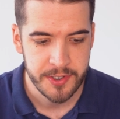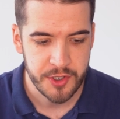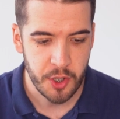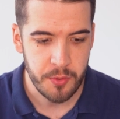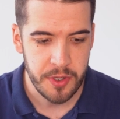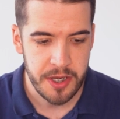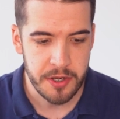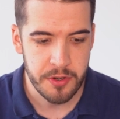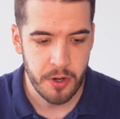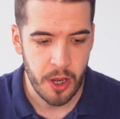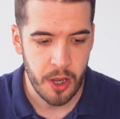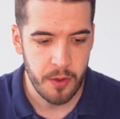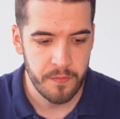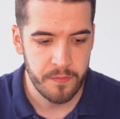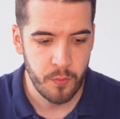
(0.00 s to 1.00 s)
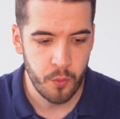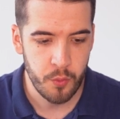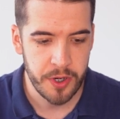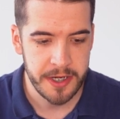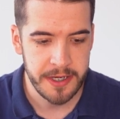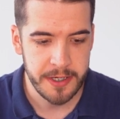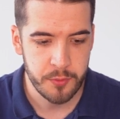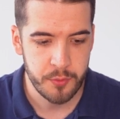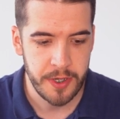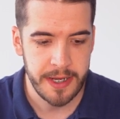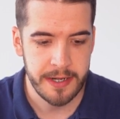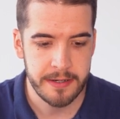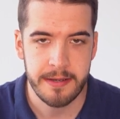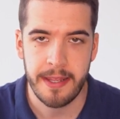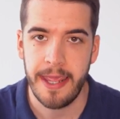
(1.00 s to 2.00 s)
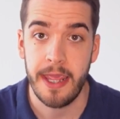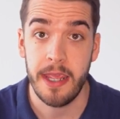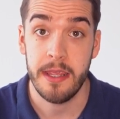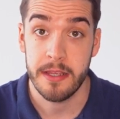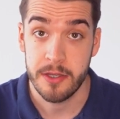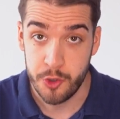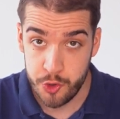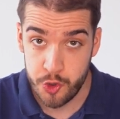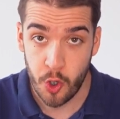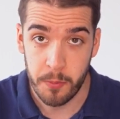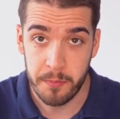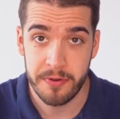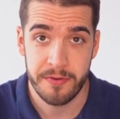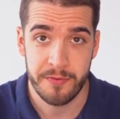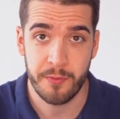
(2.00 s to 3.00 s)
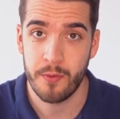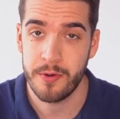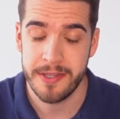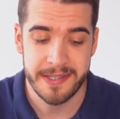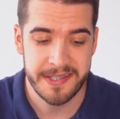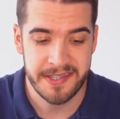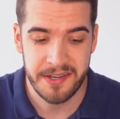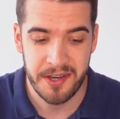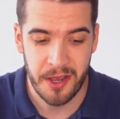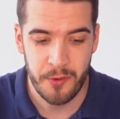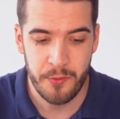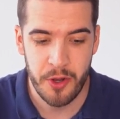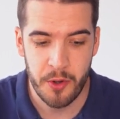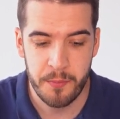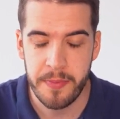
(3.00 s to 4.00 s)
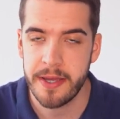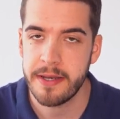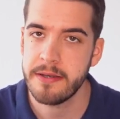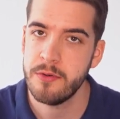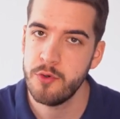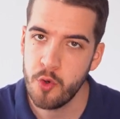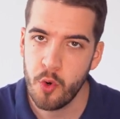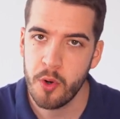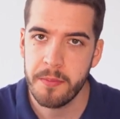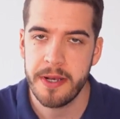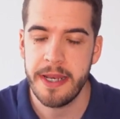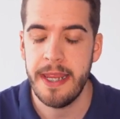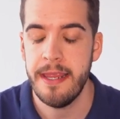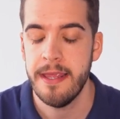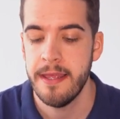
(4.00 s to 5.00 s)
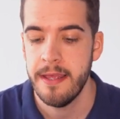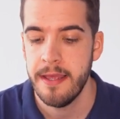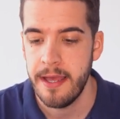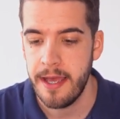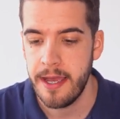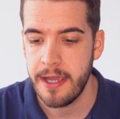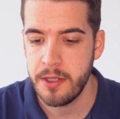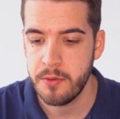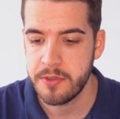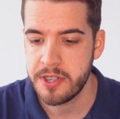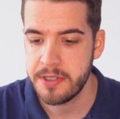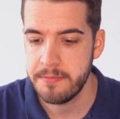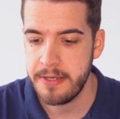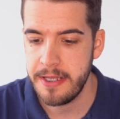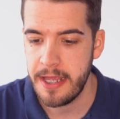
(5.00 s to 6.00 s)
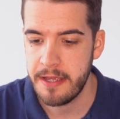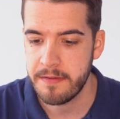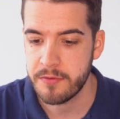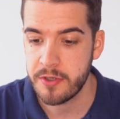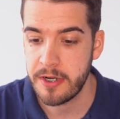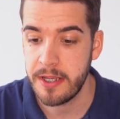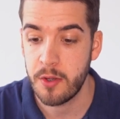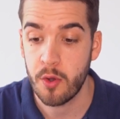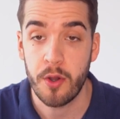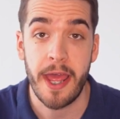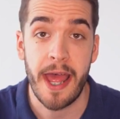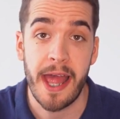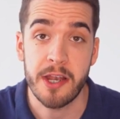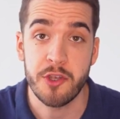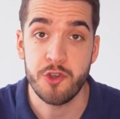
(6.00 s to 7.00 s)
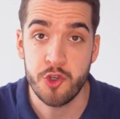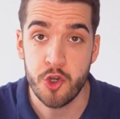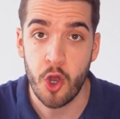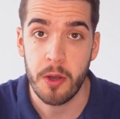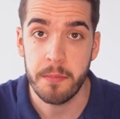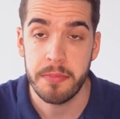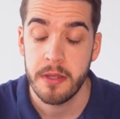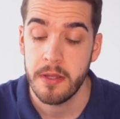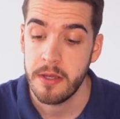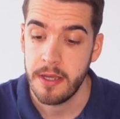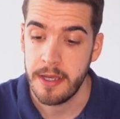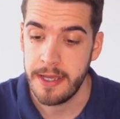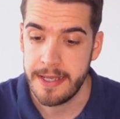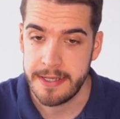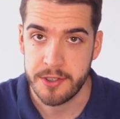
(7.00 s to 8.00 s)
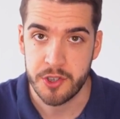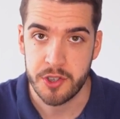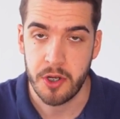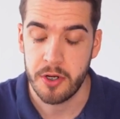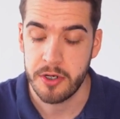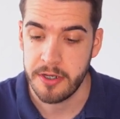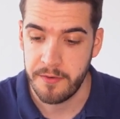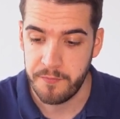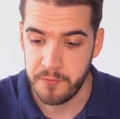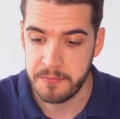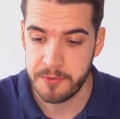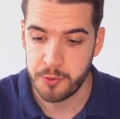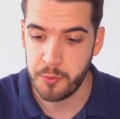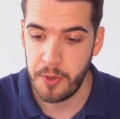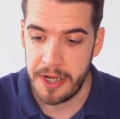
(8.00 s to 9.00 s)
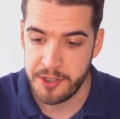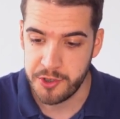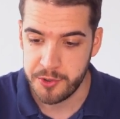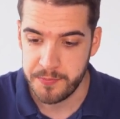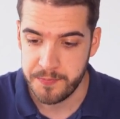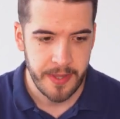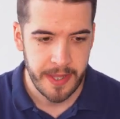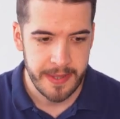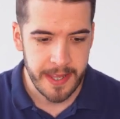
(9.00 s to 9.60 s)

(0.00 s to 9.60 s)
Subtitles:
So here I have already created a job for this scenario, but normally you would simply have to click on Add Job and start from scratch. And